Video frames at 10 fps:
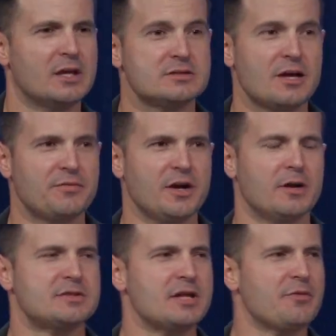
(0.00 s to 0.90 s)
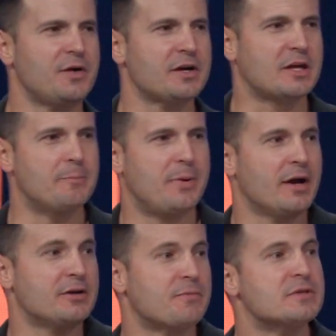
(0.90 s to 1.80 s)
It's not fair. It's not fair to
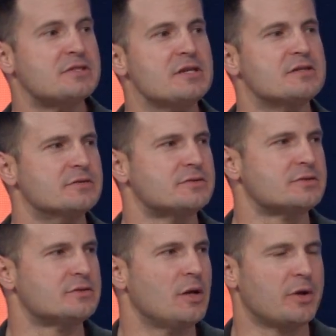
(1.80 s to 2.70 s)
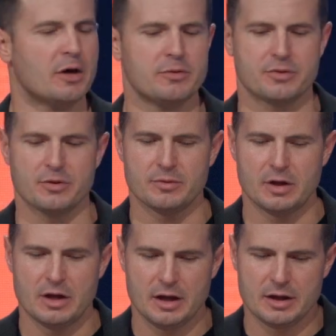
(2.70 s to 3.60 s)
compare different seasons that we go through.
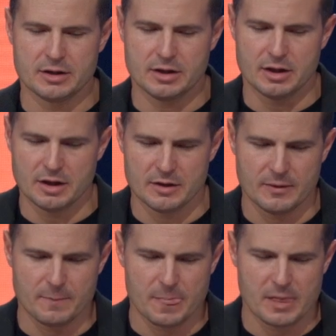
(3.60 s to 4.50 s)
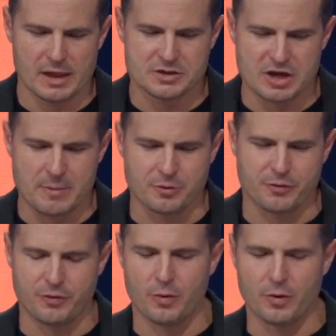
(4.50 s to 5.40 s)
In chapter
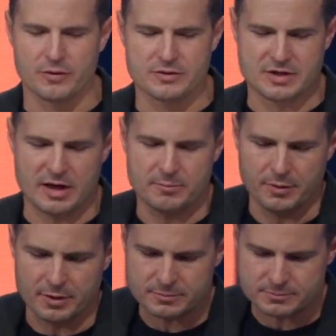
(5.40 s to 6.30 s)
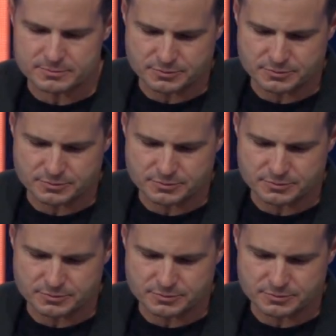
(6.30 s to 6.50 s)
4, the same book,